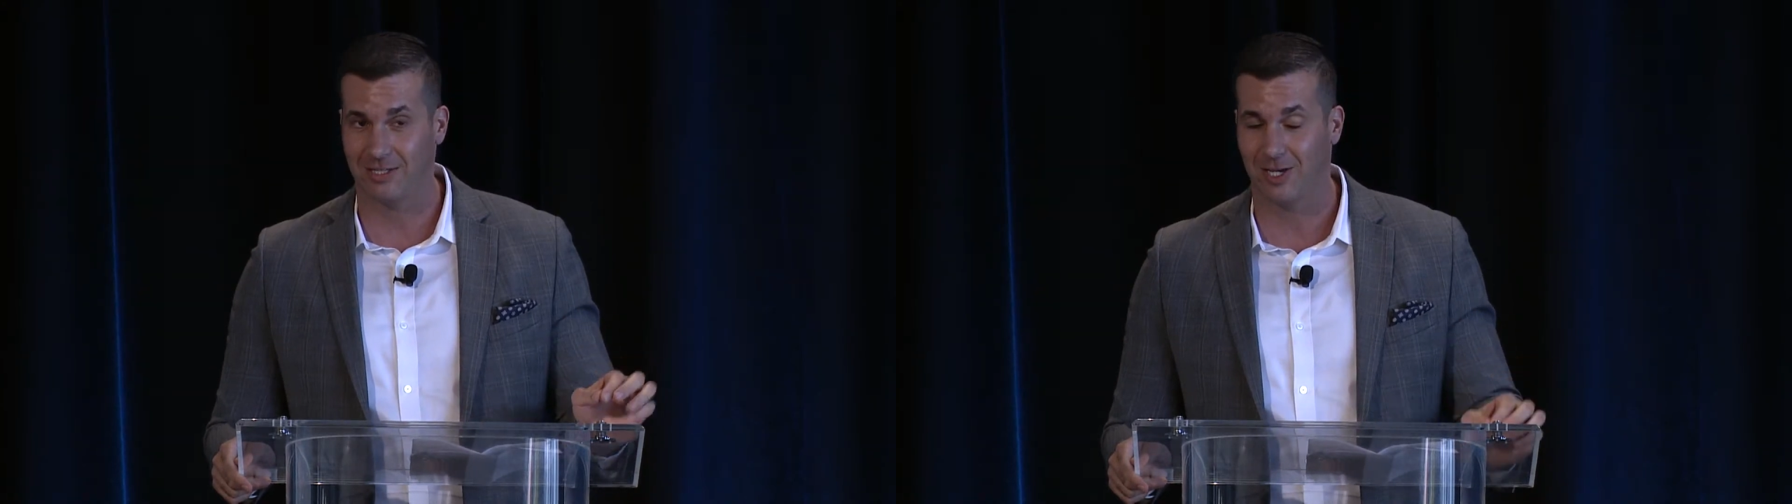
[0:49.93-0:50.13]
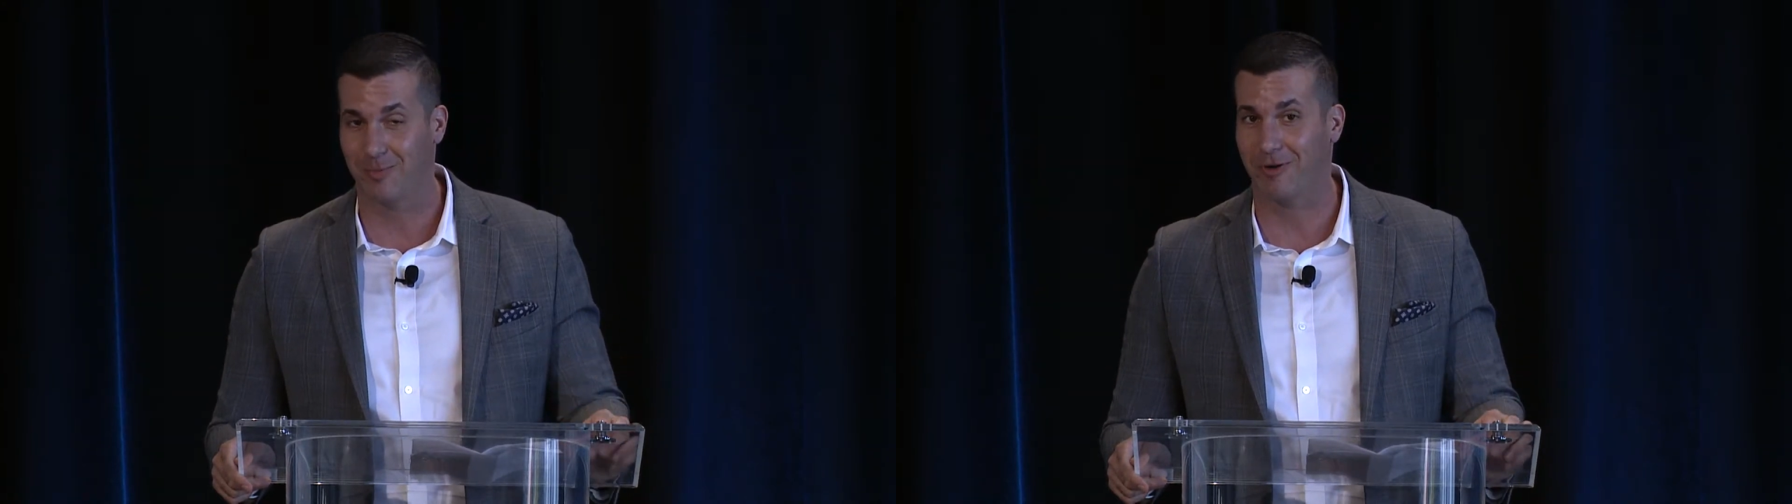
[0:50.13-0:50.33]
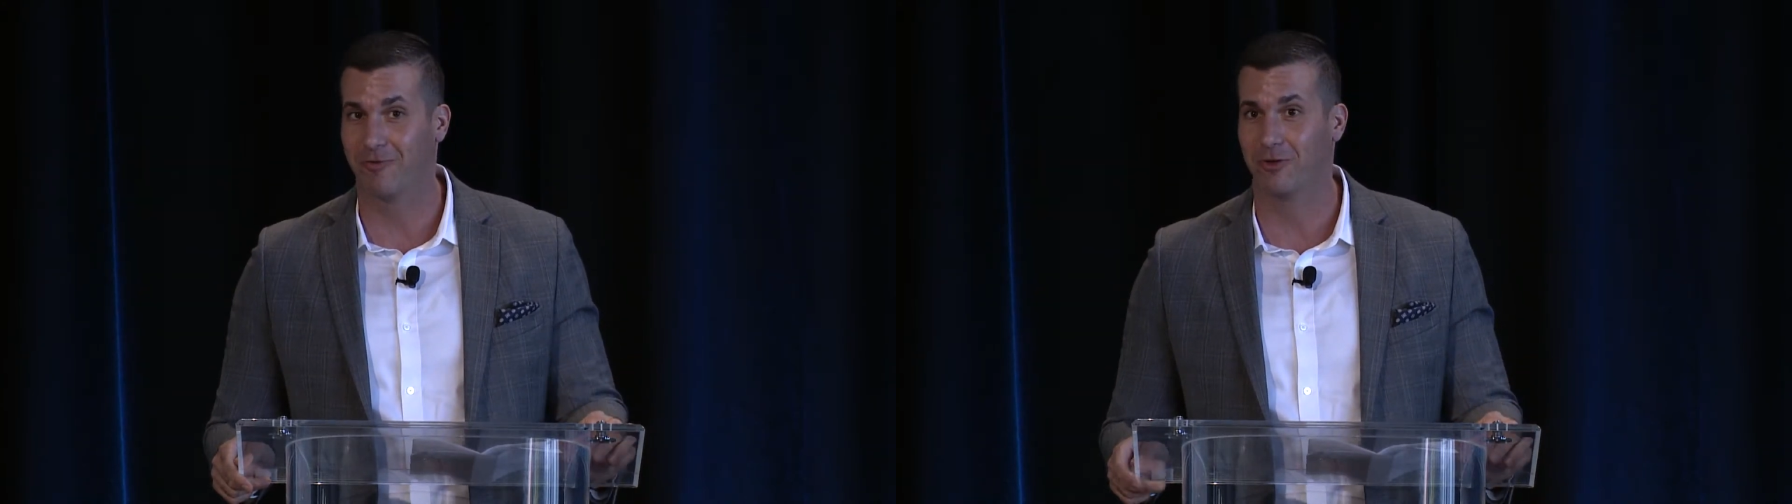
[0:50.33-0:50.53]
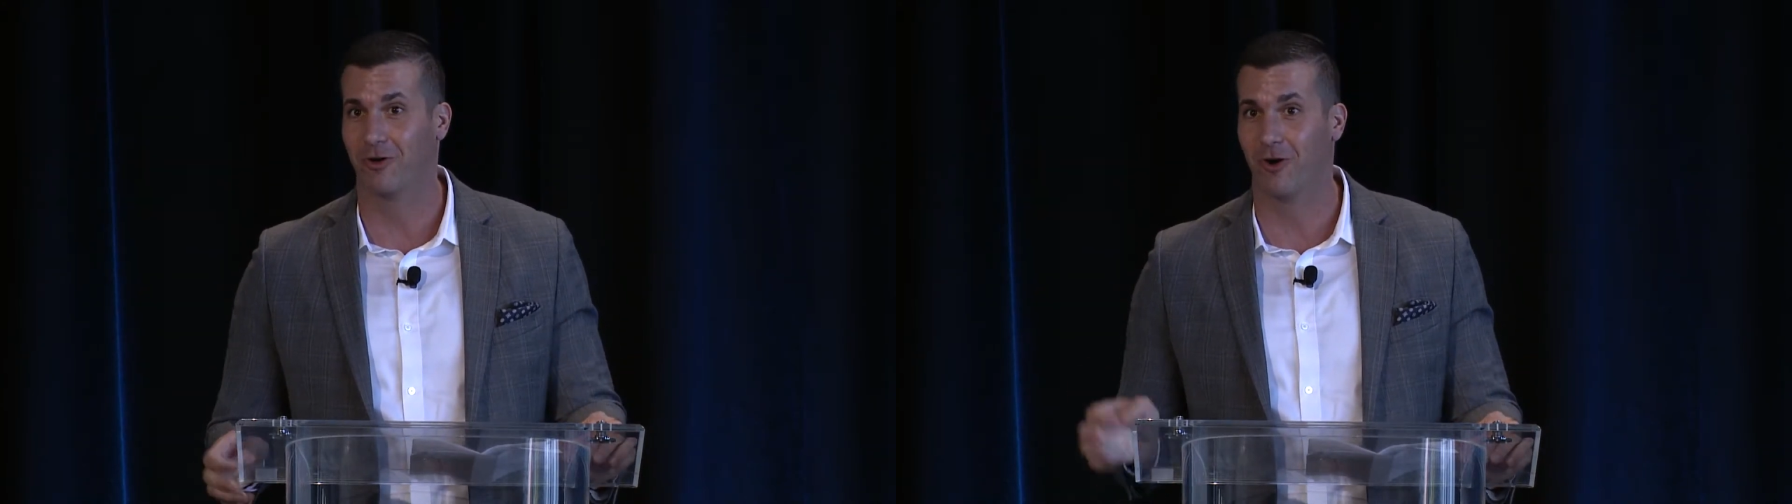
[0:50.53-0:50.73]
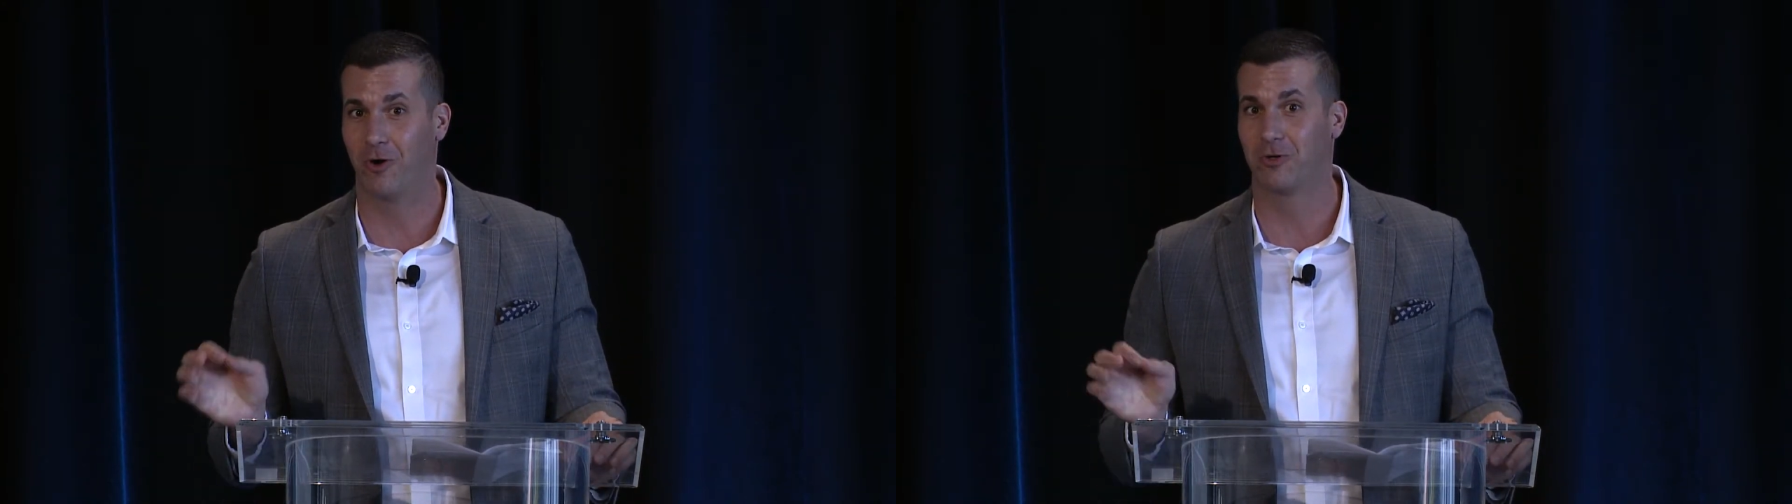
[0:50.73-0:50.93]
but for
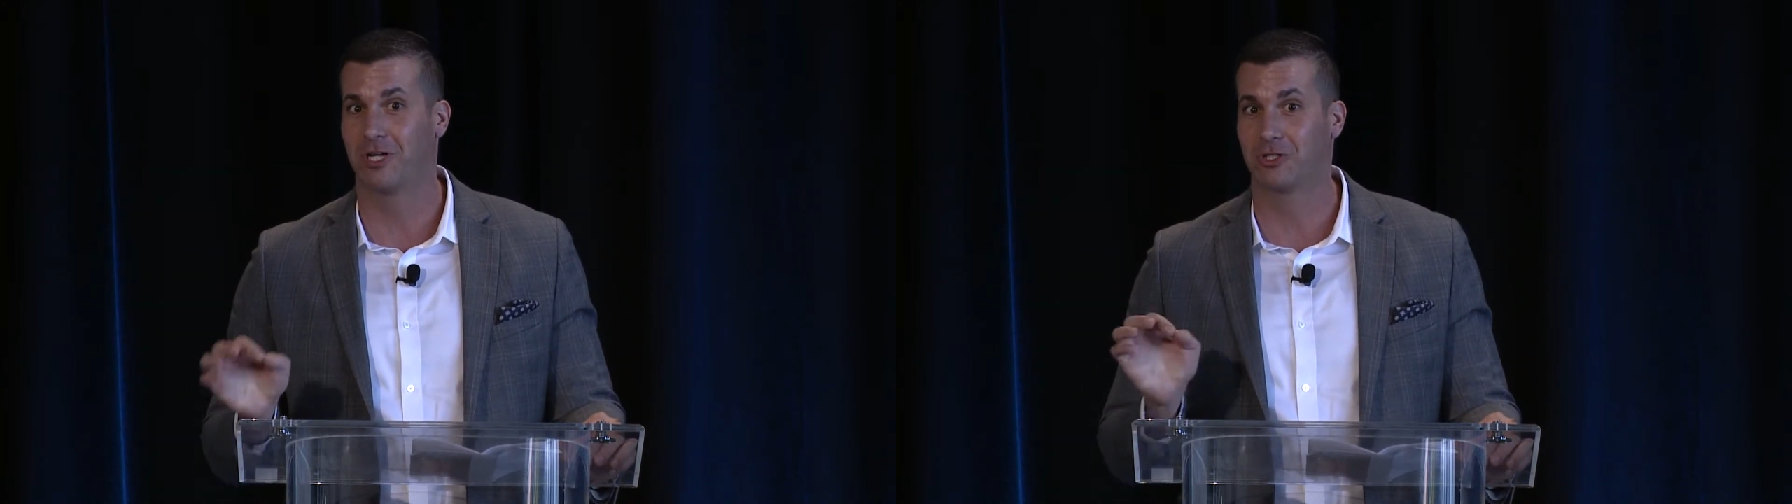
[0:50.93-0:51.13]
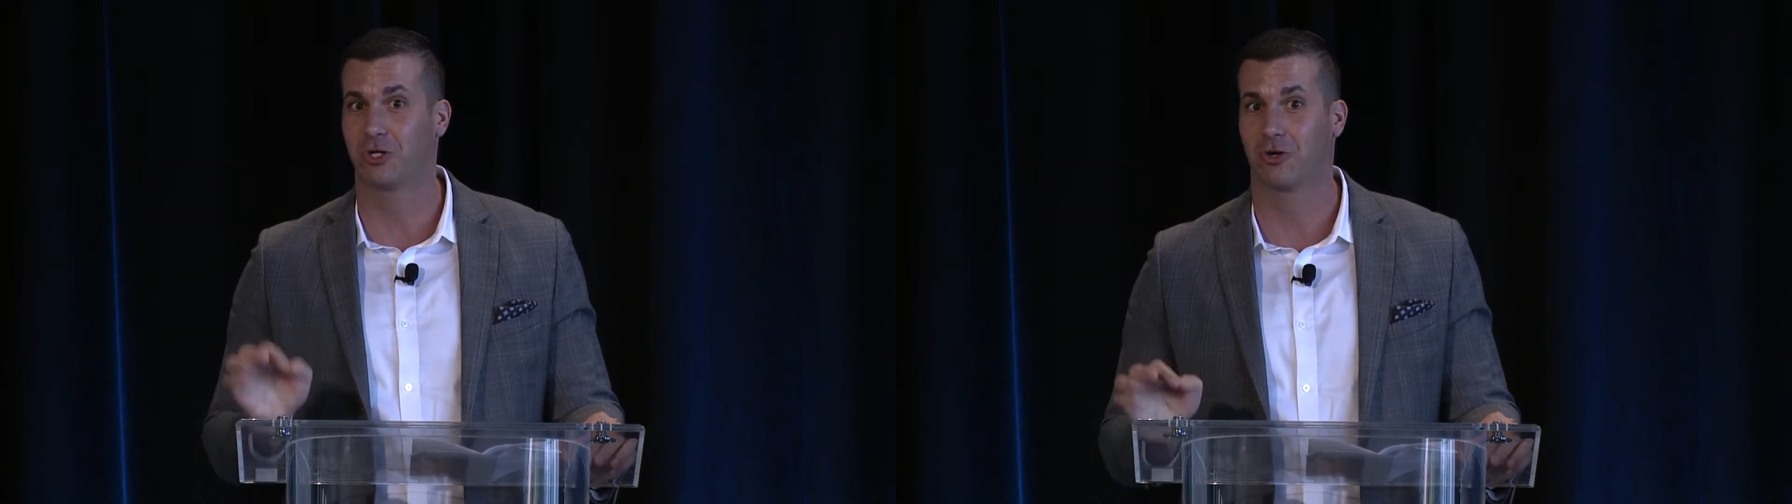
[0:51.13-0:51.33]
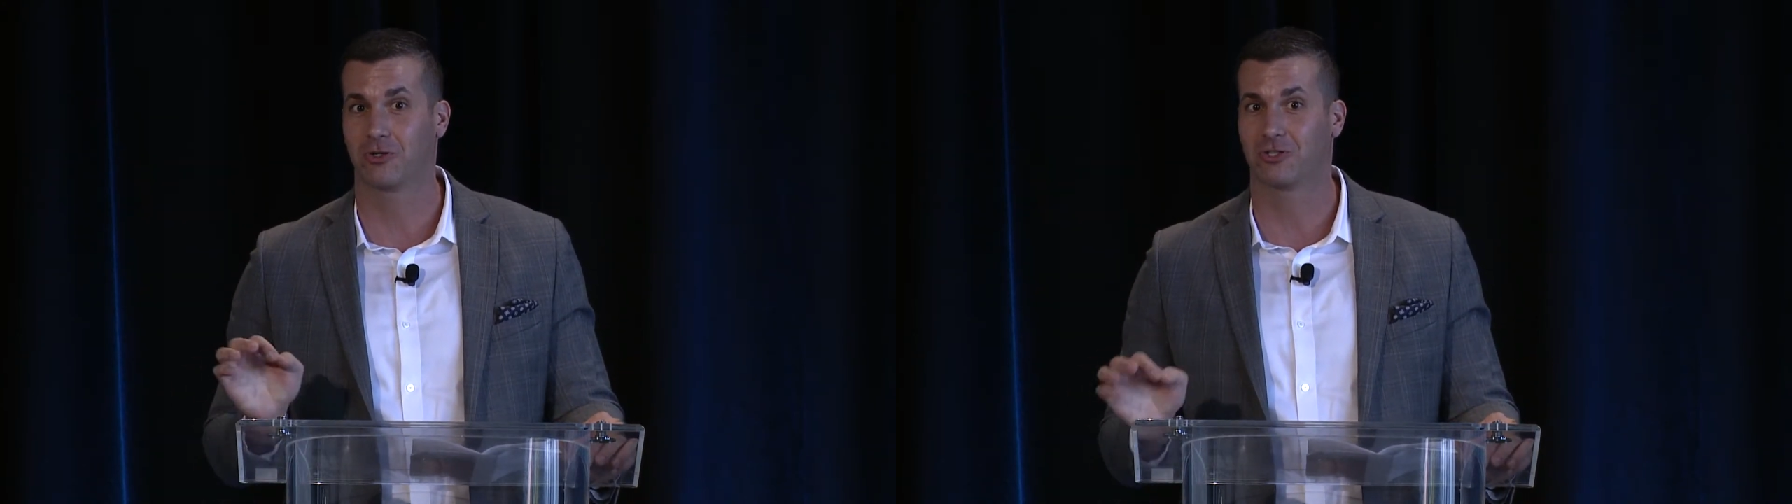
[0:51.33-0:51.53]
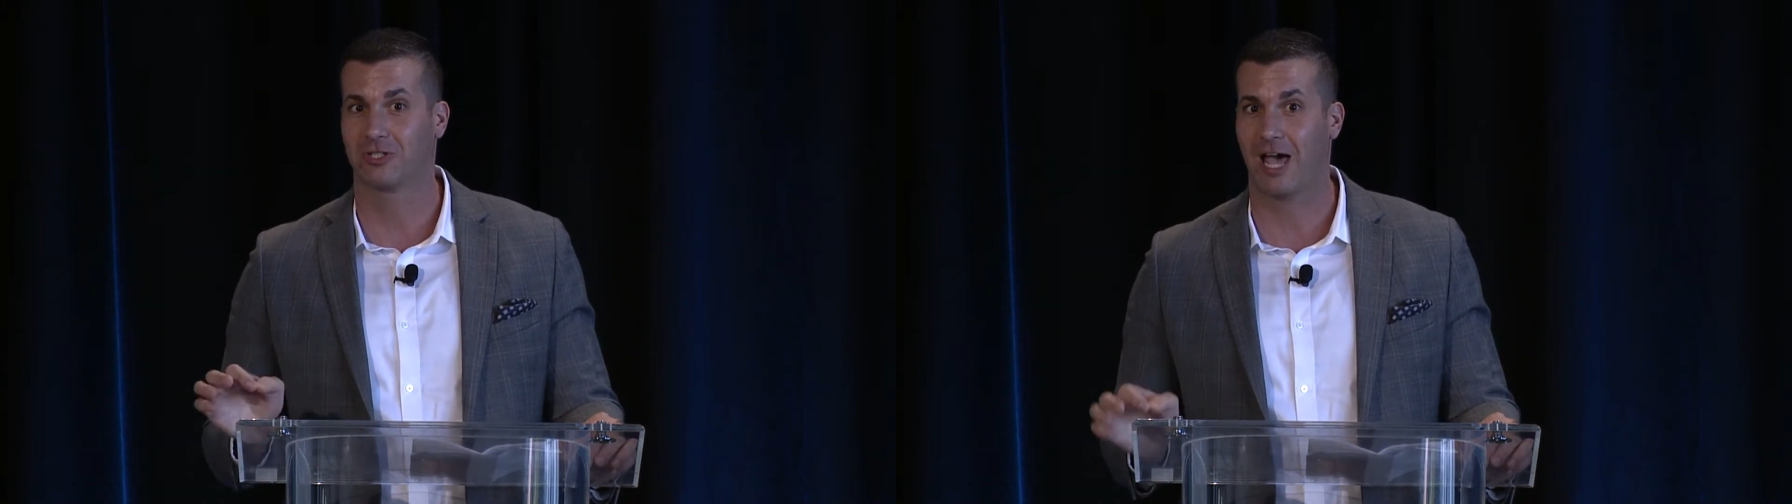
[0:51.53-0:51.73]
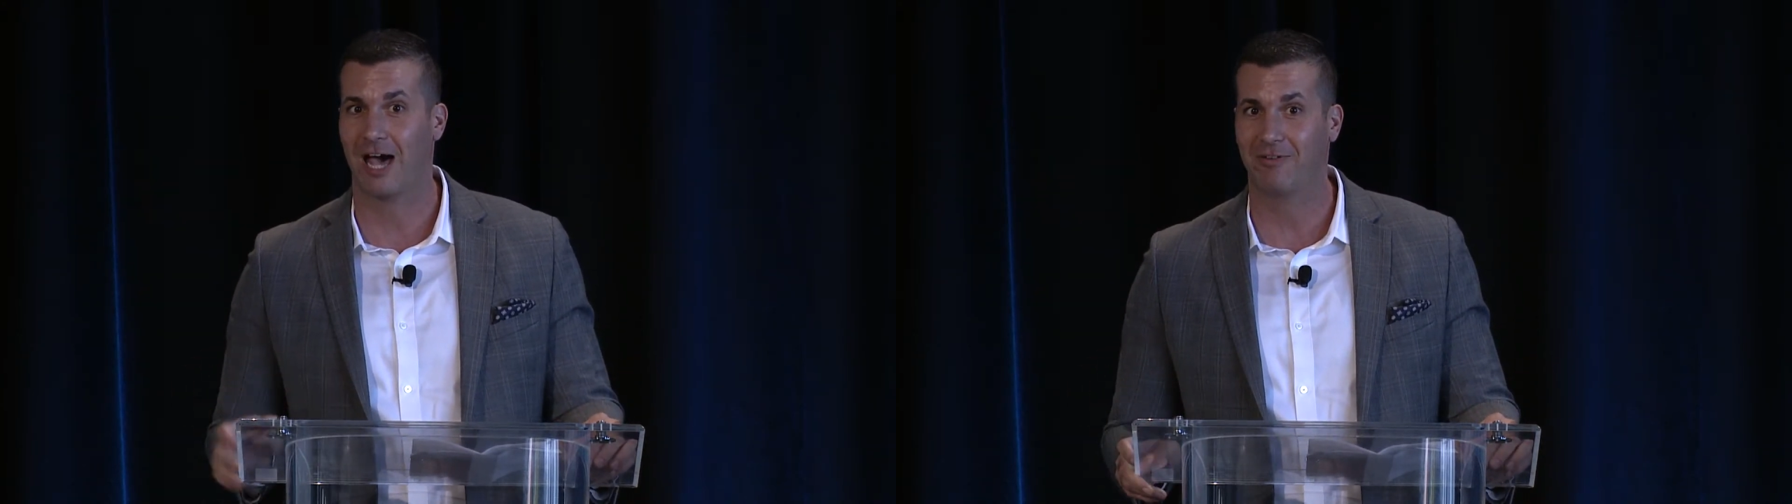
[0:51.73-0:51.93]
their own internal
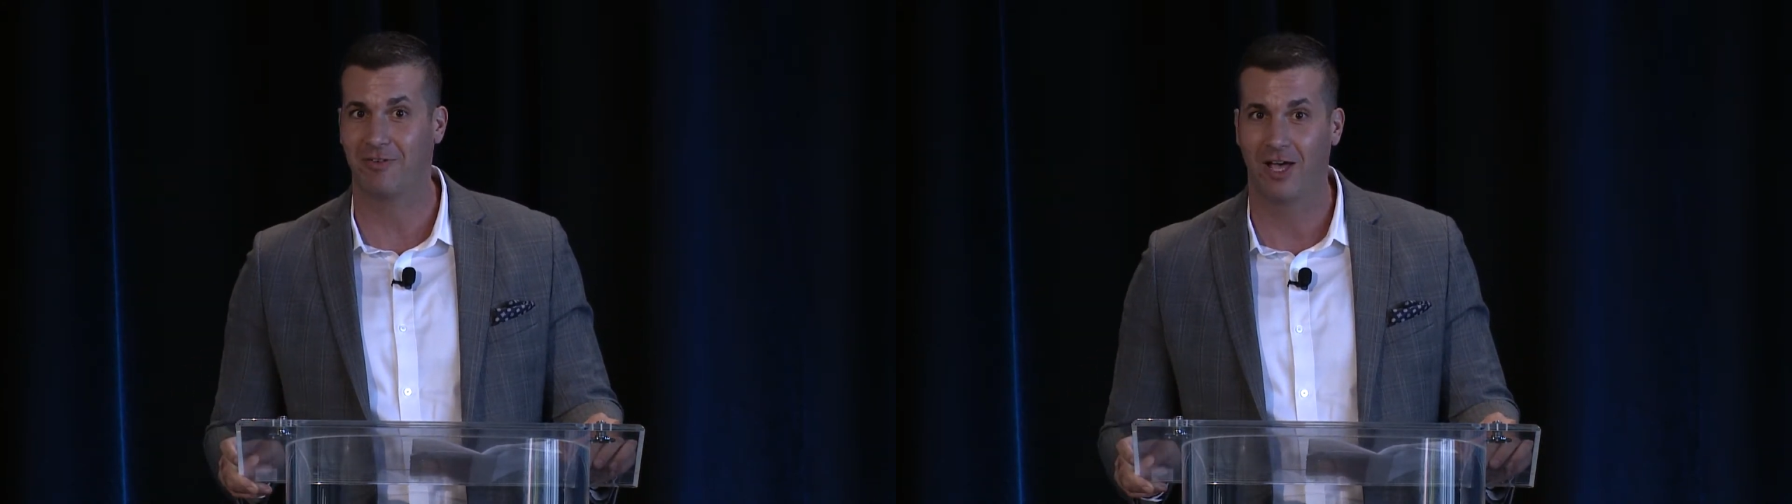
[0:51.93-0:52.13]
staff.